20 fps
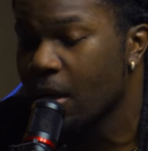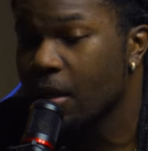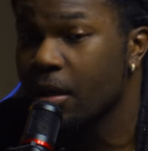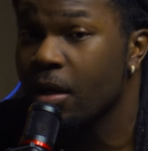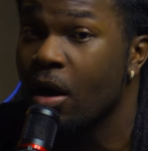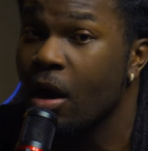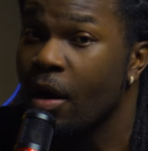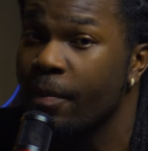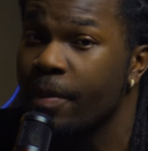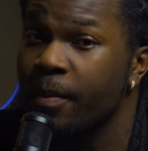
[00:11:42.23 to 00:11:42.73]

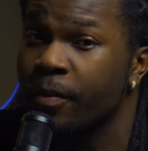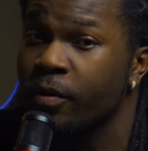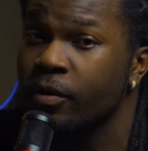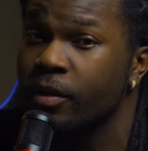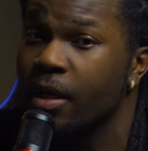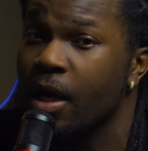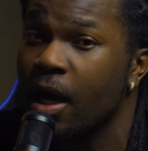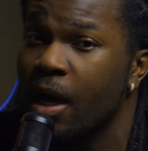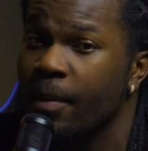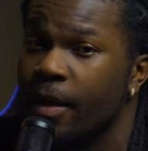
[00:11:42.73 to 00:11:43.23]
there are people in
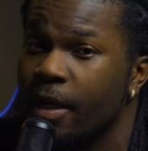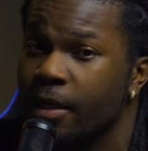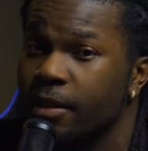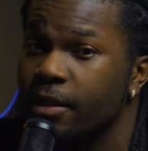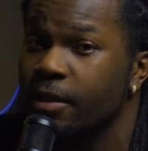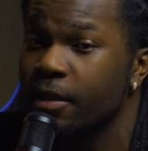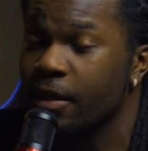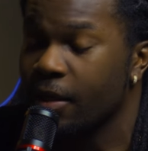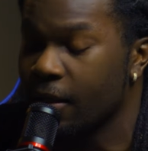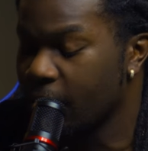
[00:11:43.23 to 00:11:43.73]
the
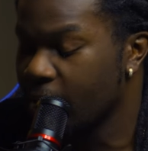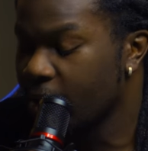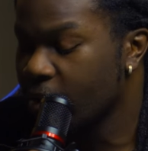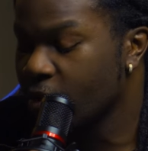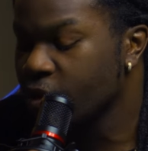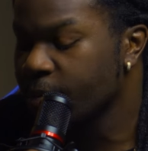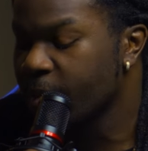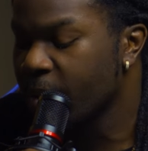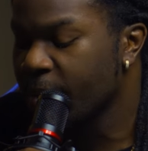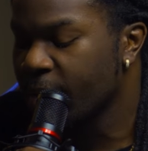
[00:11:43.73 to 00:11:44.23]
comments, and
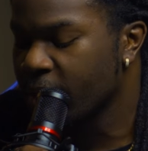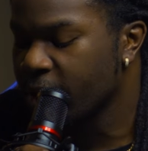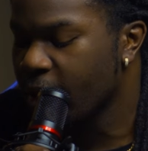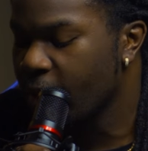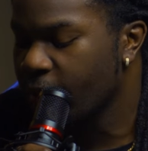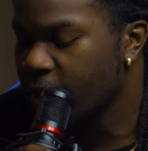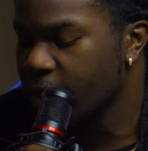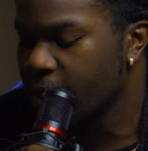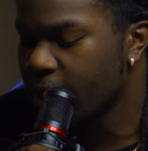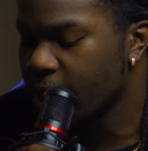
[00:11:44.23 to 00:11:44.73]
those people are
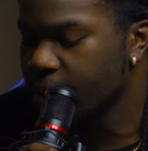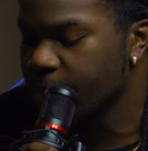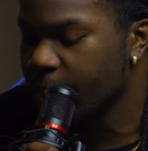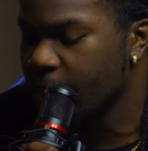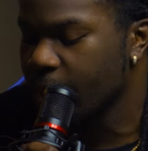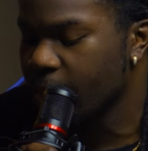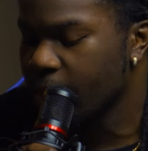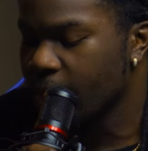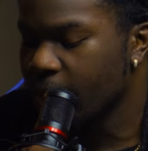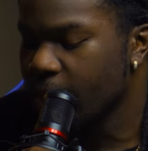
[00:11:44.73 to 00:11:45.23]
definitely yes men.